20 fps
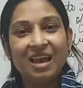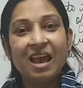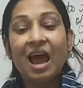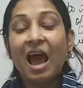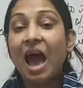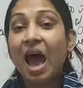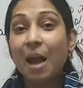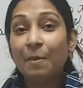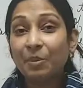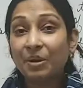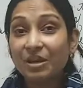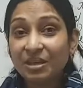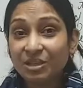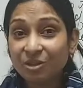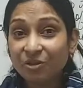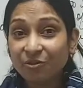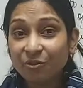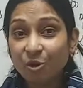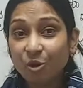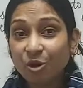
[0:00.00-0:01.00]
Happiness,
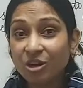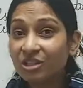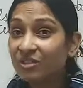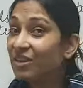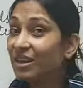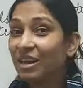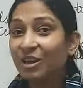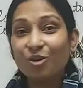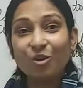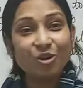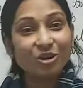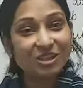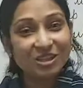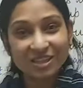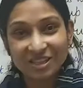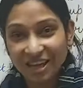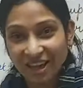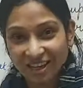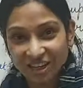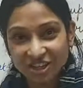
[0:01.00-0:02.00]
of course, we cannot
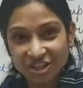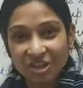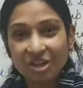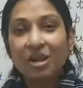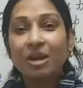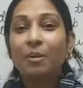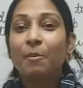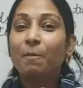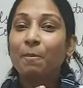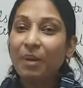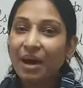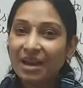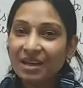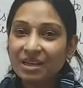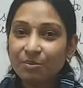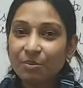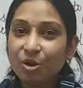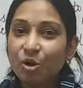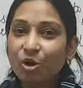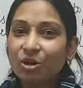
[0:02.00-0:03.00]
touch,
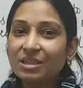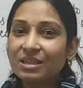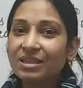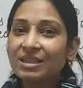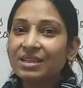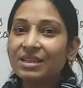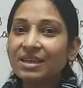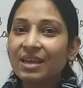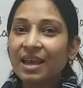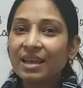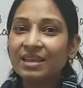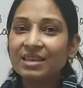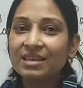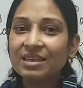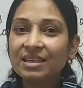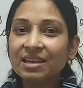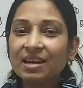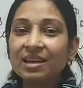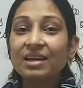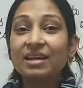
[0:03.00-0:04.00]
but because it is an
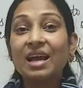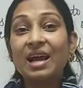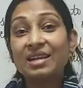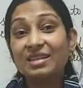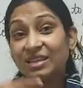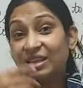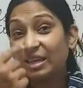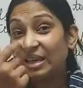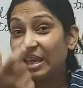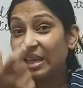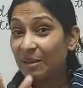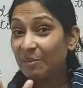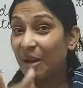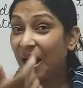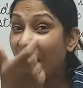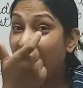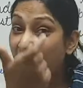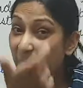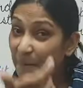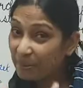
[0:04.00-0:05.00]
idea, it has a name,
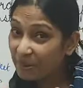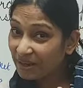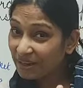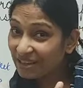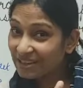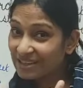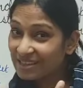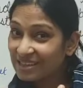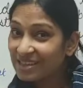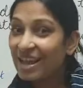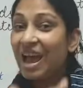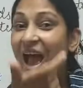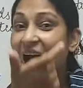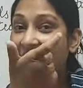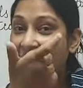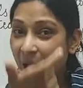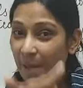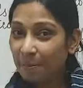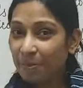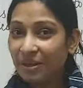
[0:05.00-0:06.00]
happiness,
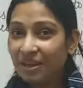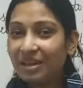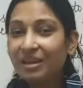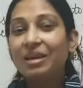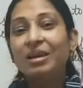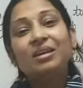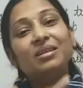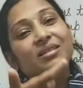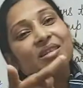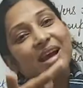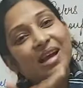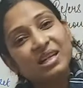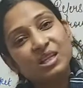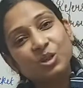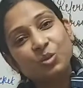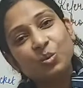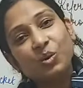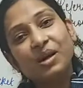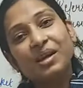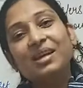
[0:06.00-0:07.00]
happy,
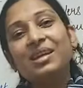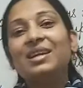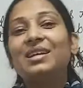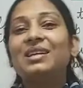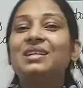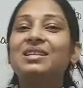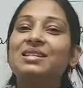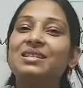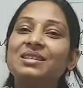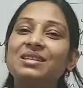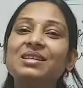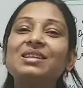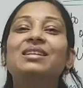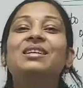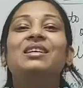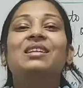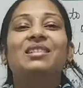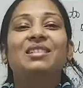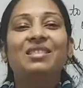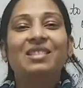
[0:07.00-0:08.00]
that's why it is
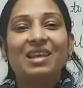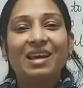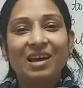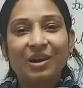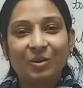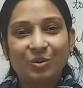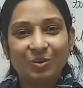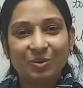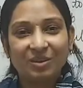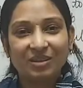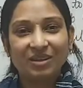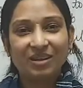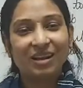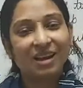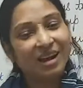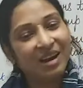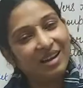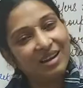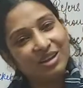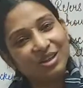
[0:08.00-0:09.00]
a noun.
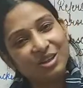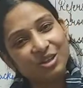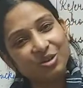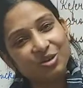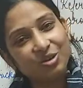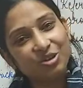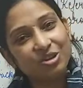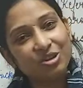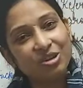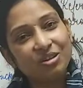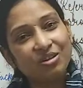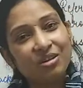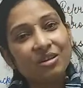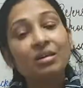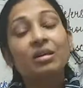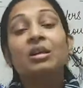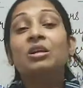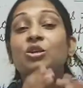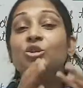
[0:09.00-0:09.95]
Understood, children?